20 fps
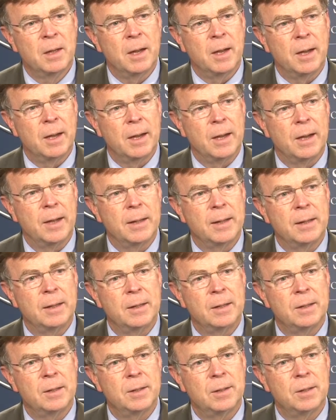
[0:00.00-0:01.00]

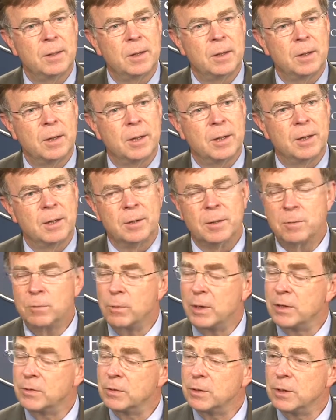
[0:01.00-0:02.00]
it hit
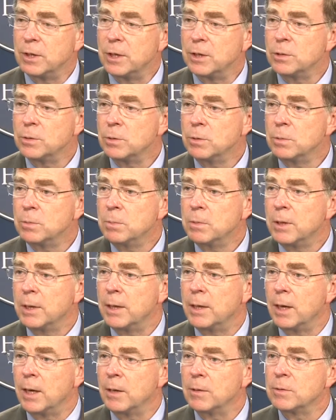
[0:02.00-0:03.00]
residential,
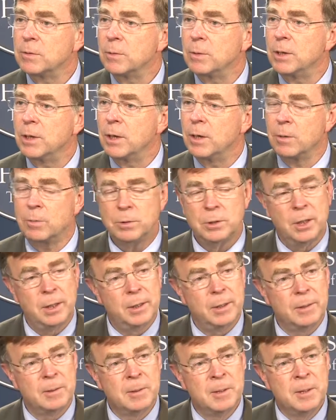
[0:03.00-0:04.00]
it also hit
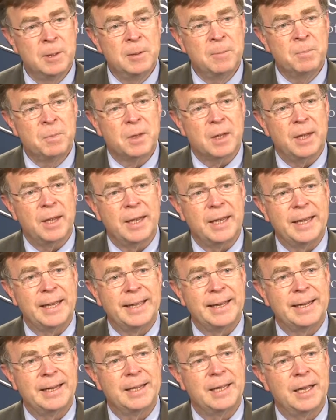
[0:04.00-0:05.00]
hotel,
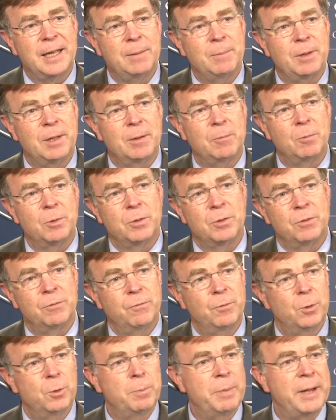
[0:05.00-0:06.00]
and it came in with the
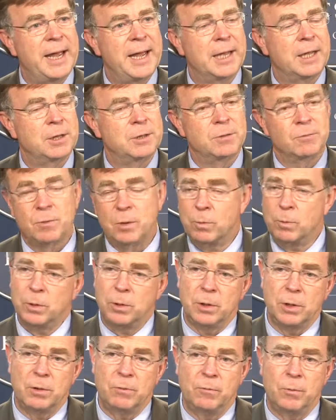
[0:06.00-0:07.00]
full package of what we're
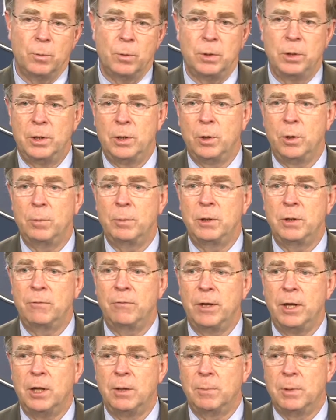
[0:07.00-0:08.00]
looking for in an urban
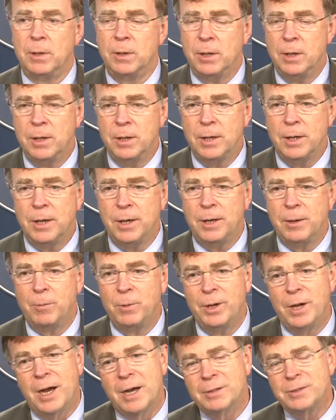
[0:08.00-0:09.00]
development.
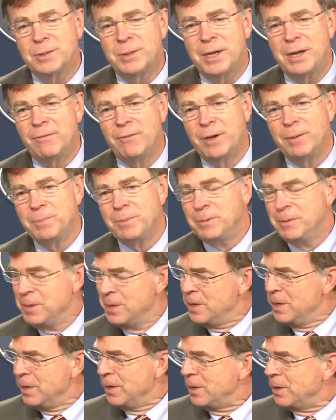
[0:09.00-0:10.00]
We also have up
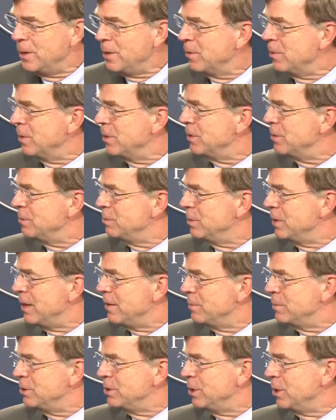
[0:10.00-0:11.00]
here with us, we
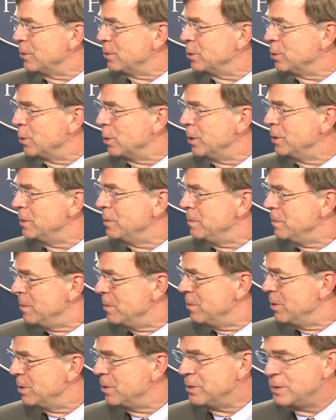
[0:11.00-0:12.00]
have Michelle Jordan
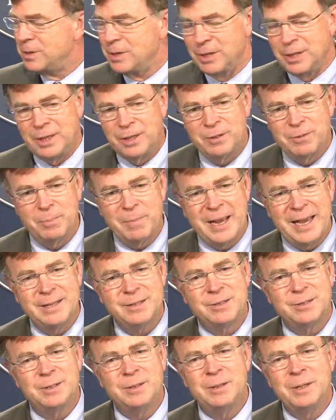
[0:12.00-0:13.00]
with us and Dennis
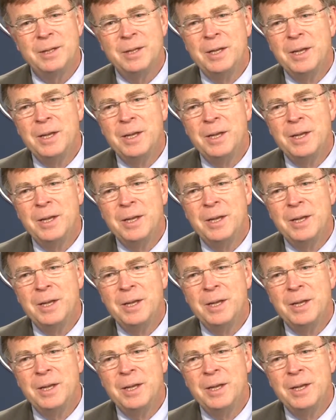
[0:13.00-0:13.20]
Madston.